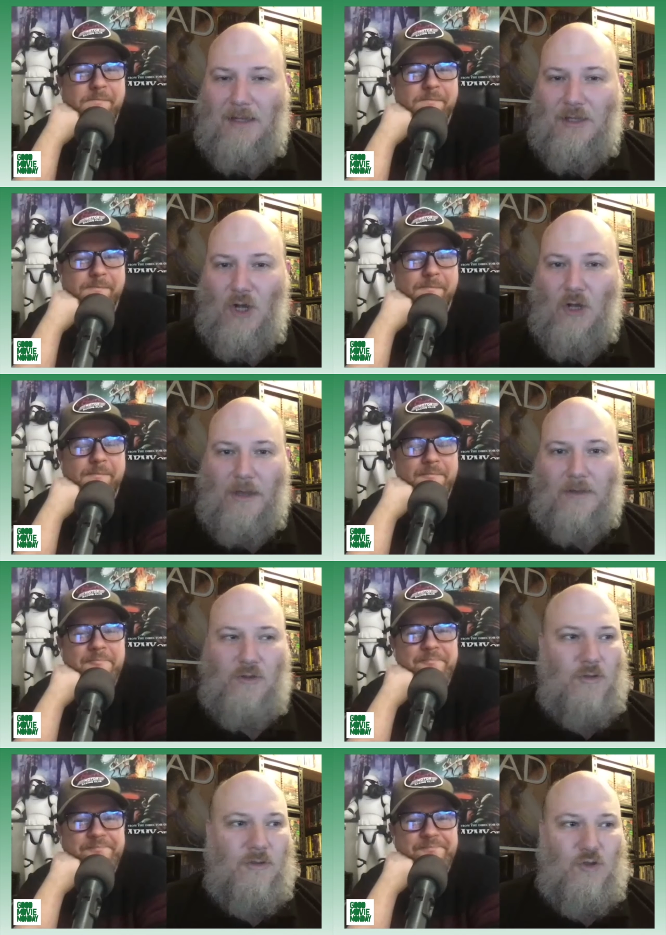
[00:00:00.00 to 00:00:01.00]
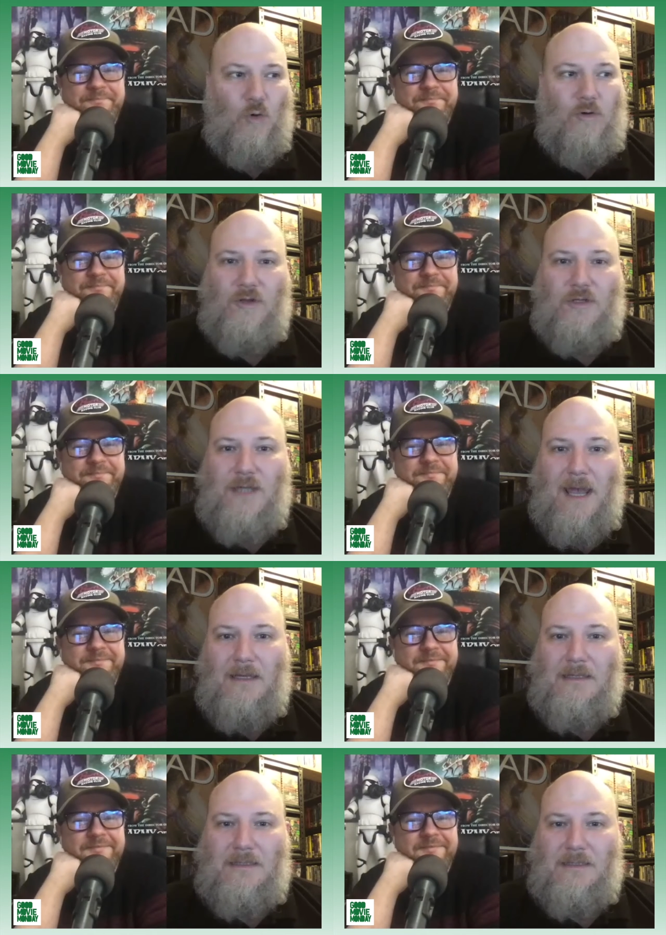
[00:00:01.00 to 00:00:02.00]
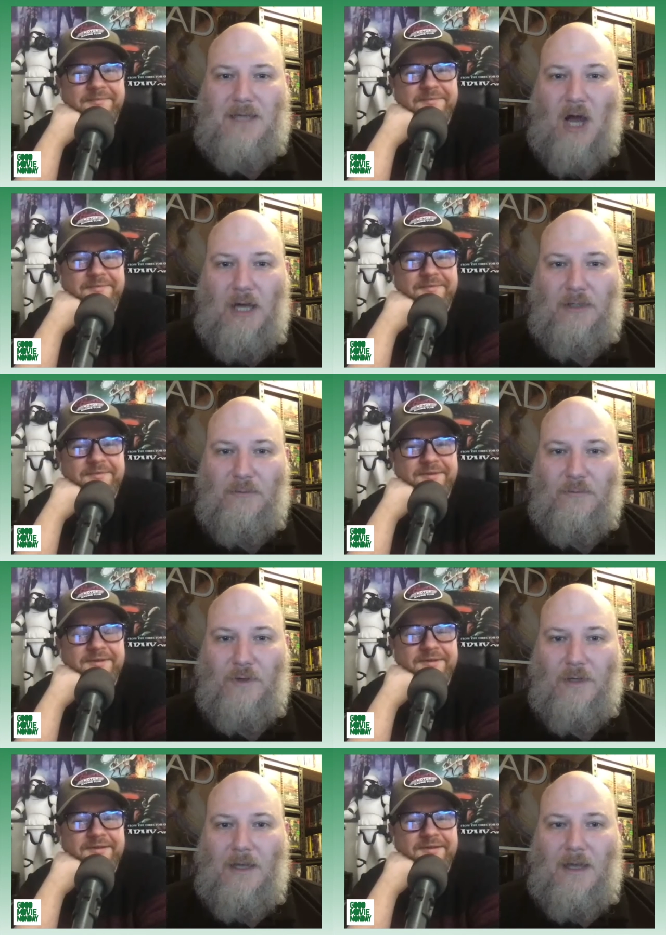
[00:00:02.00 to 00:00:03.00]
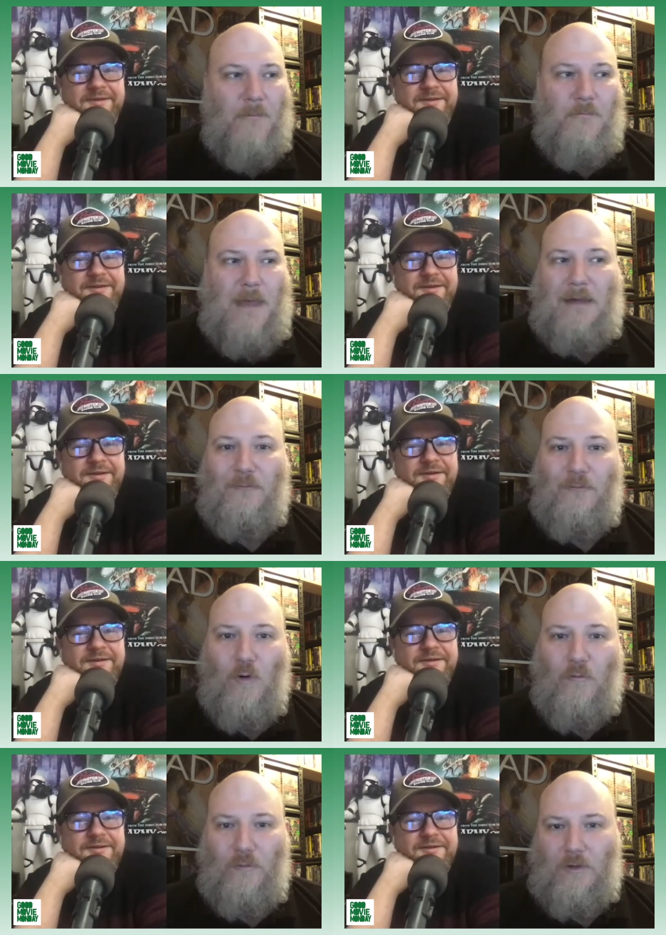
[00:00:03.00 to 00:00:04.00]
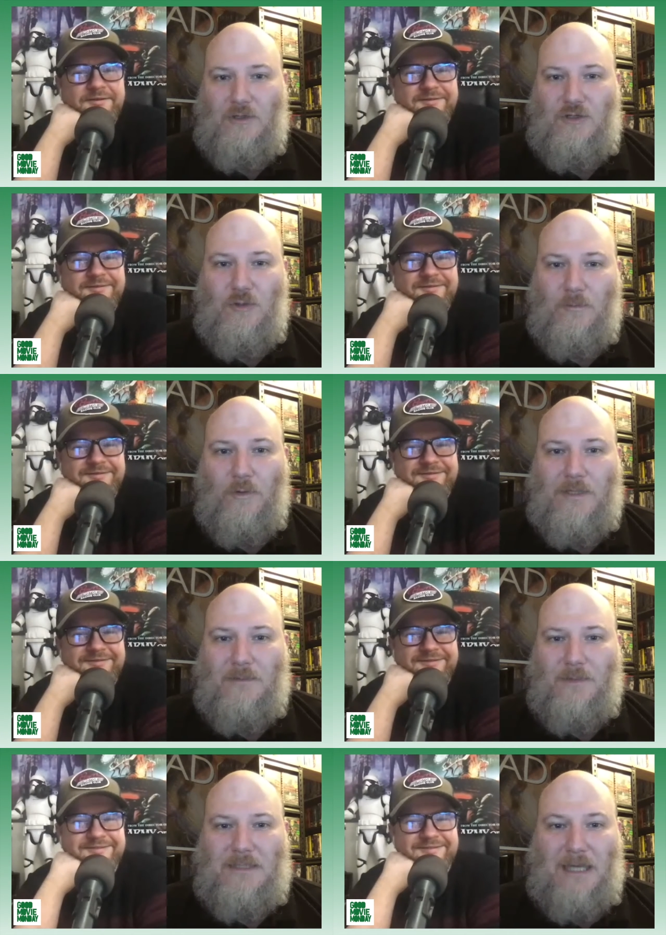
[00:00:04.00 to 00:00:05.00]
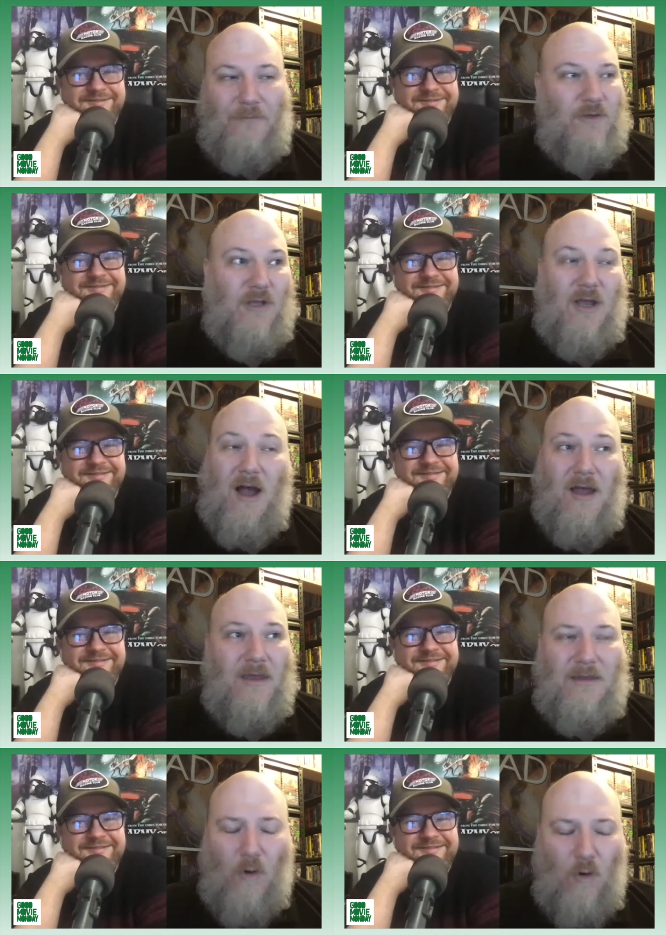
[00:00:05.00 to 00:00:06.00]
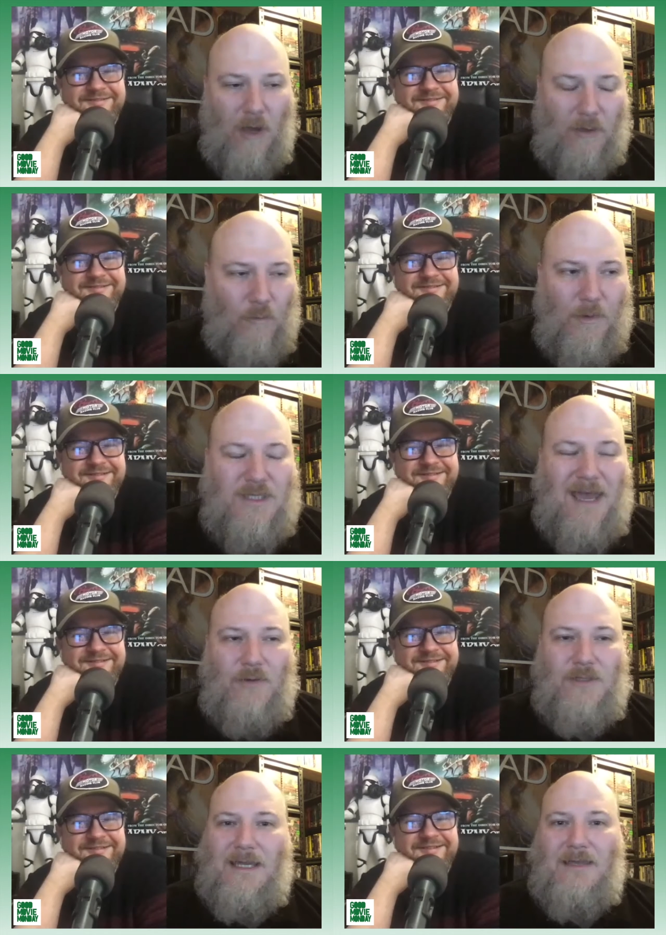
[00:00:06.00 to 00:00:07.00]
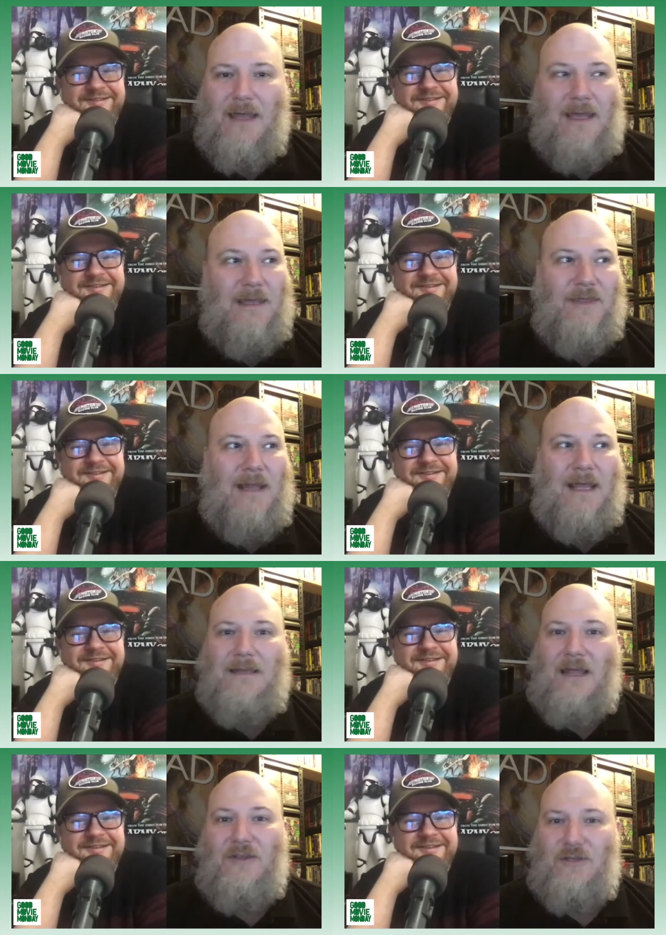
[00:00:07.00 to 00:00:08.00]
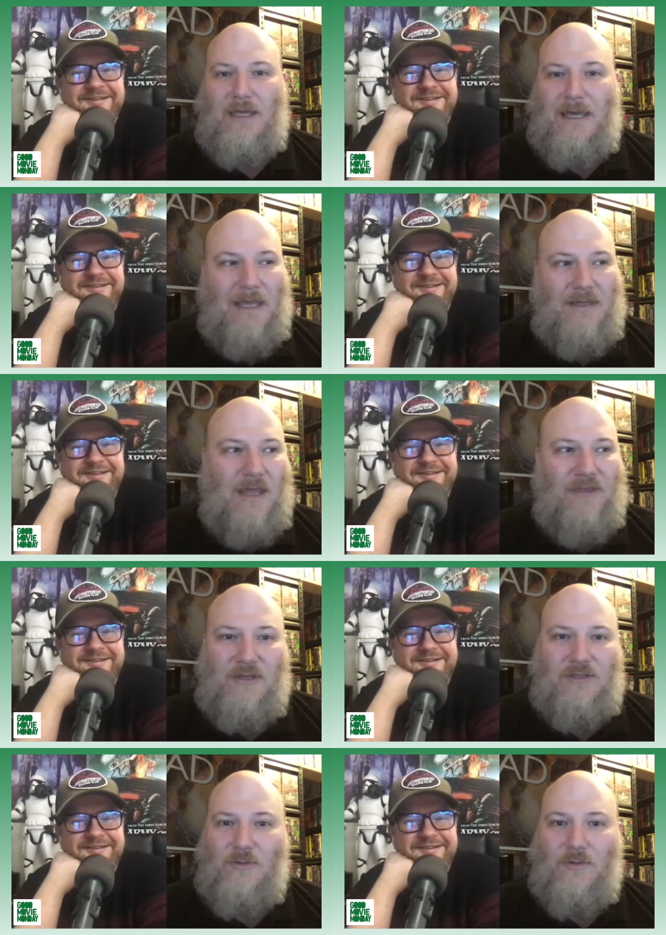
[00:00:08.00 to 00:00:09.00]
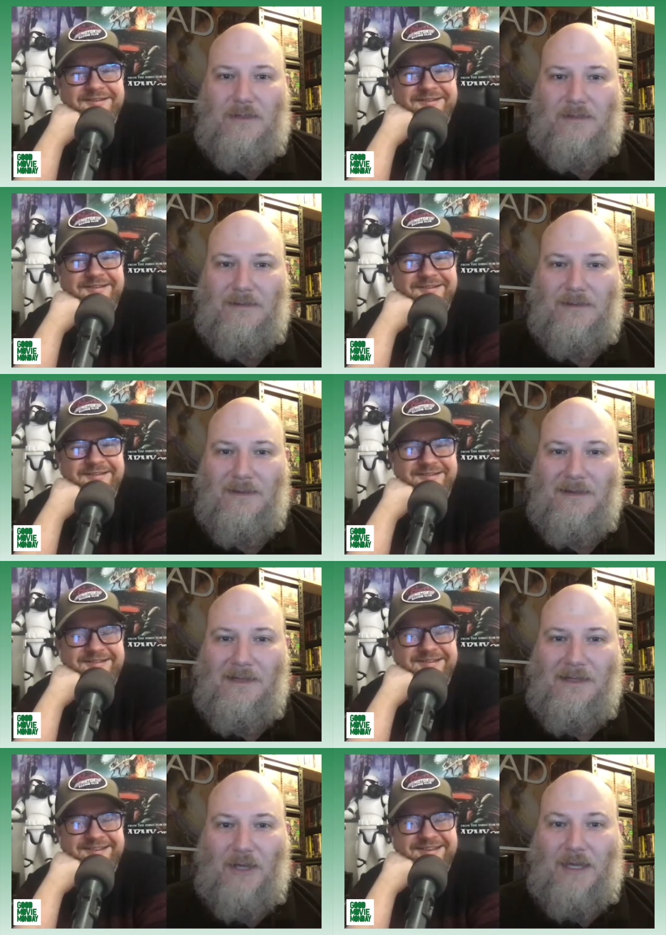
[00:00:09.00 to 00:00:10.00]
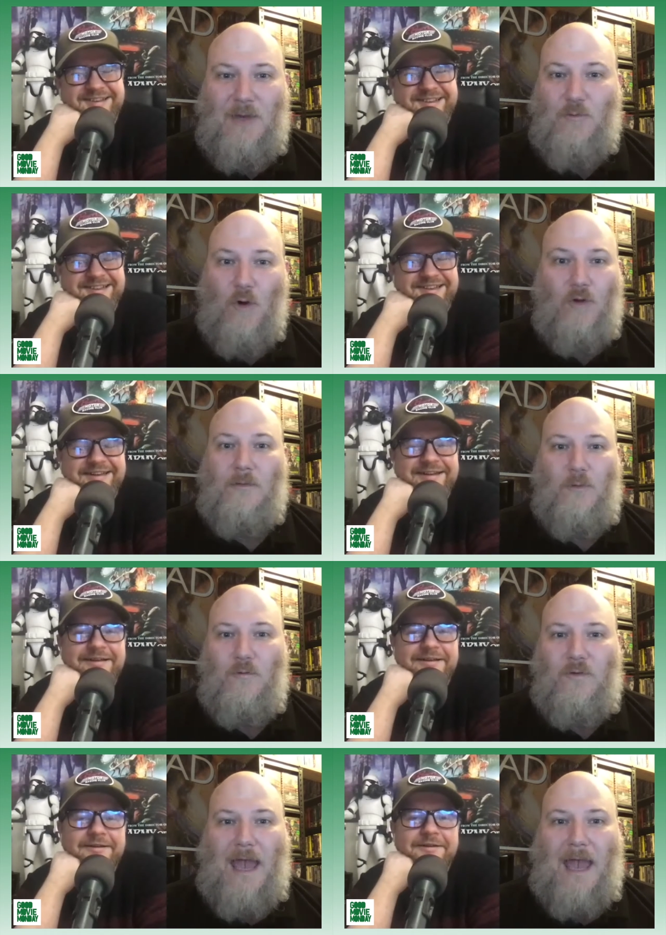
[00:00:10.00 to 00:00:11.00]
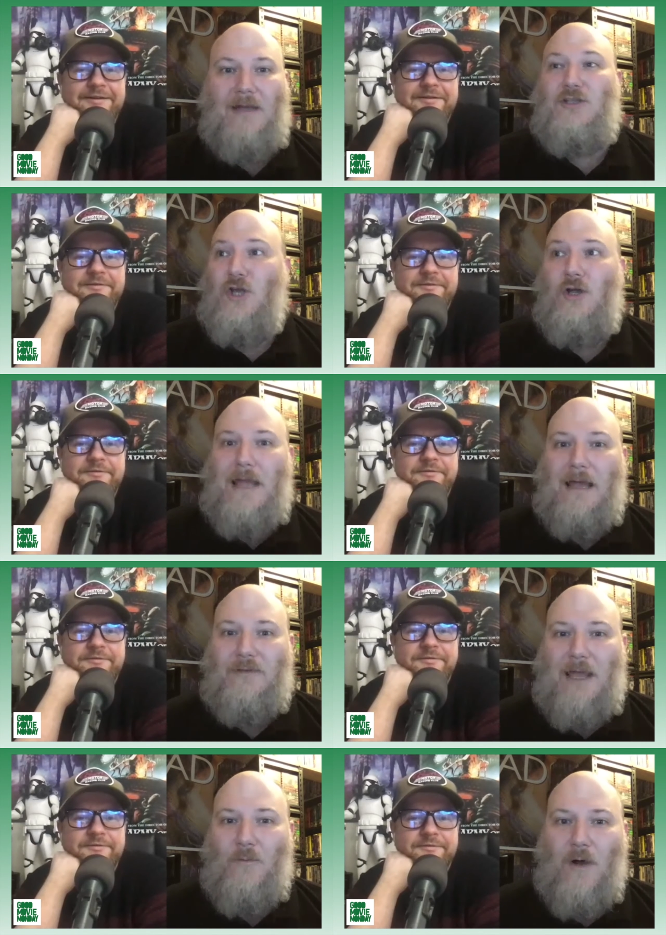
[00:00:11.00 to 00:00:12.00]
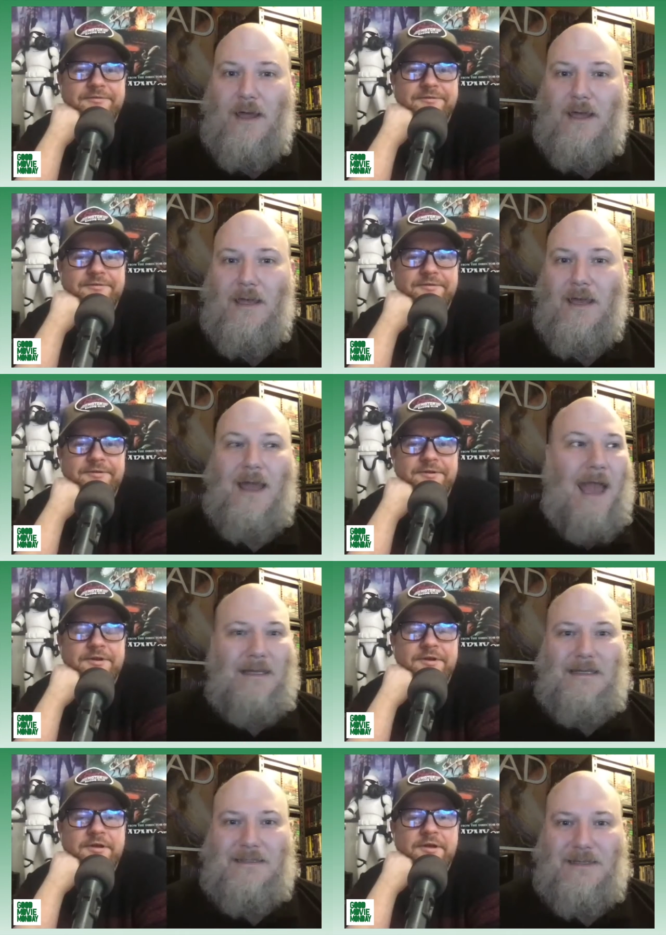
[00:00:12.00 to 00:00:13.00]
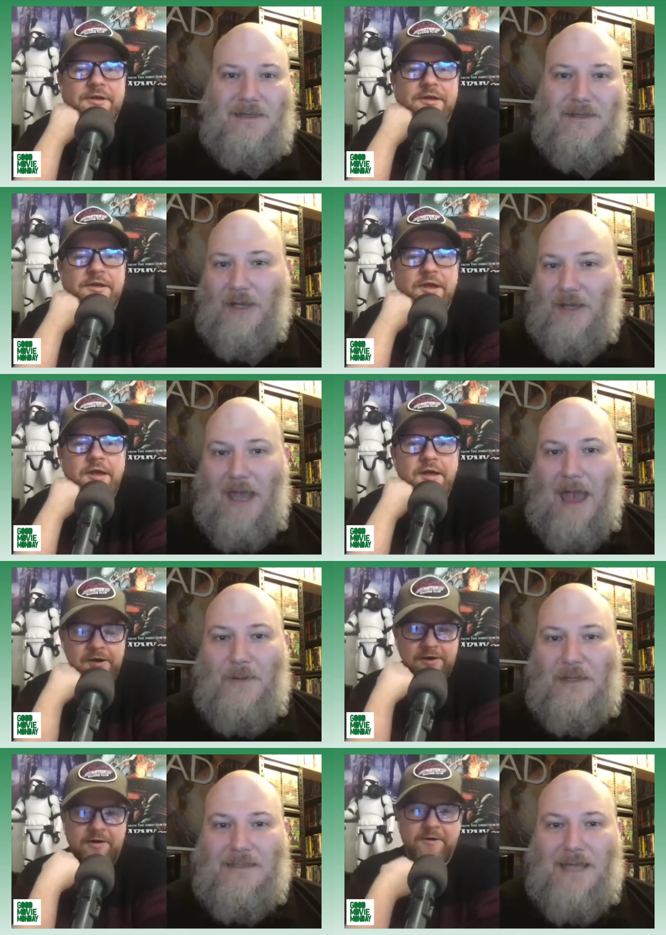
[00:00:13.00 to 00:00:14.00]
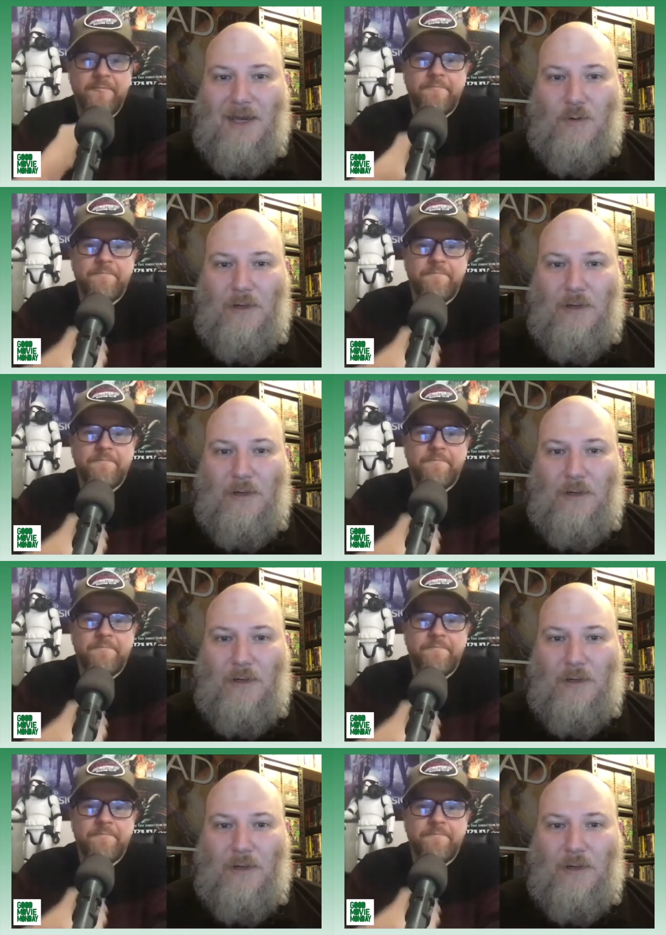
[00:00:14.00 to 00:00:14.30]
Speaker 1: know, like Dawn of the Dead is this kind of metaphor for consumerism and stuff and you're like i can i can almost guarantee that that had nothing to he had nothing to do with it like he wrote the movie and it turned out that way and he's like happy to take credit